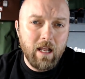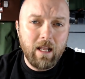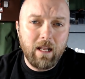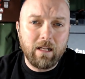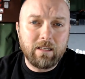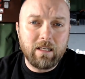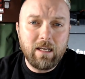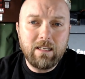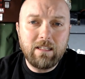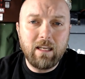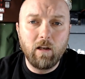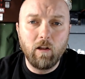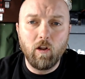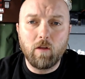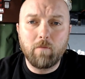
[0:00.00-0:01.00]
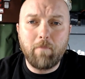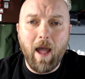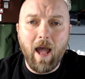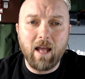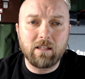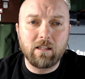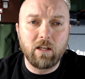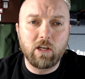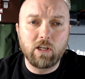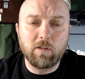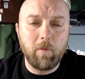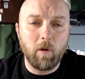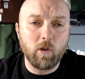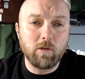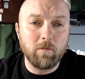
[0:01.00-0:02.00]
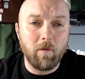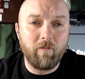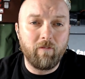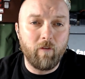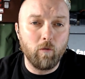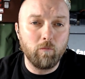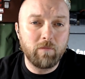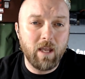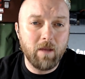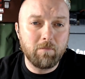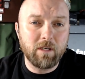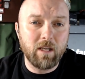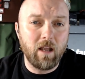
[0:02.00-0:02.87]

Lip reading: It's easy to look past the disposable foam tips